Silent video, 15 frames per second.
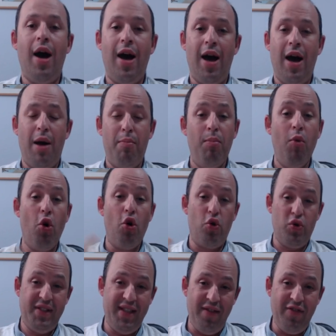
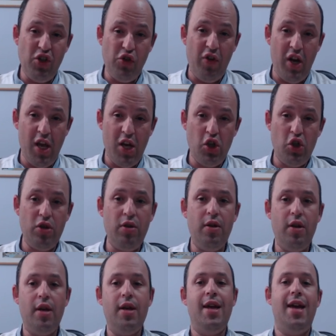Morozevich
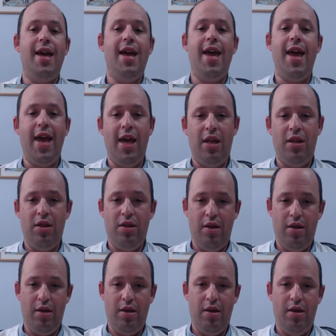variation. And
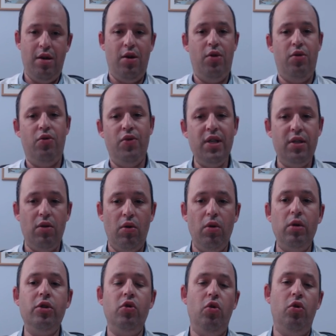there is
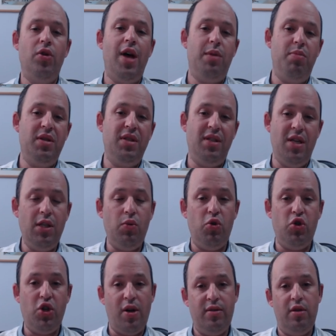also knight b6,
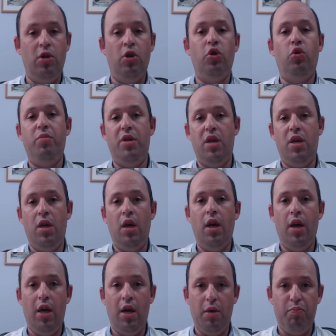which is considered to be
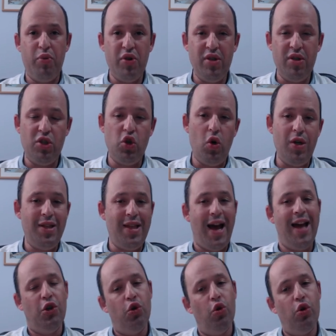pretty solid.
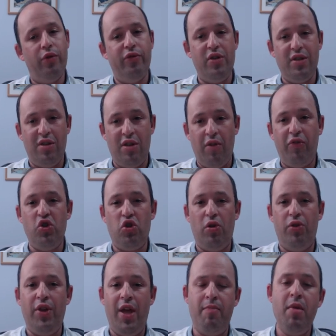I don't know if there is an
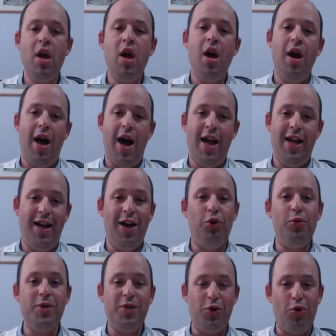official name. I
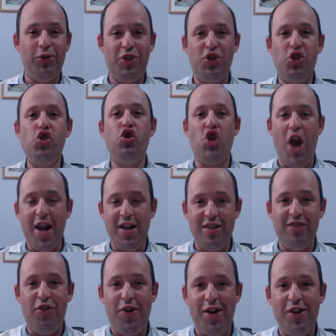always called it
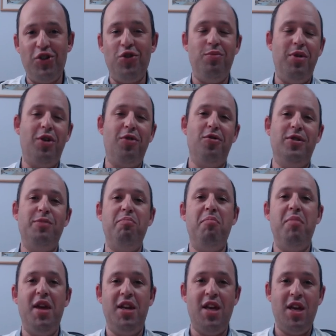Chinese variation because
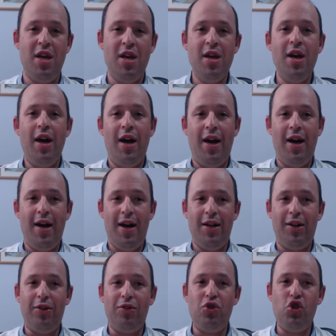many
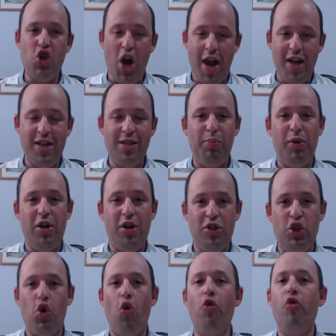Chinese players,
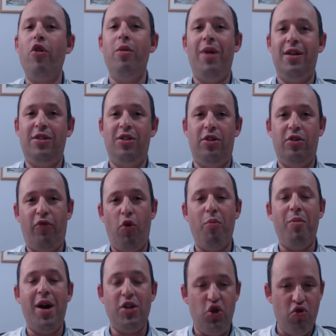strong grandmasters from
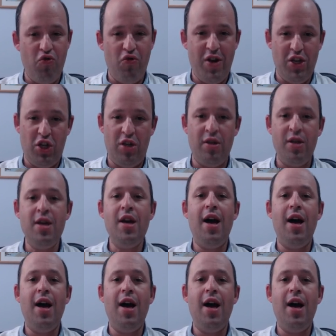my generation,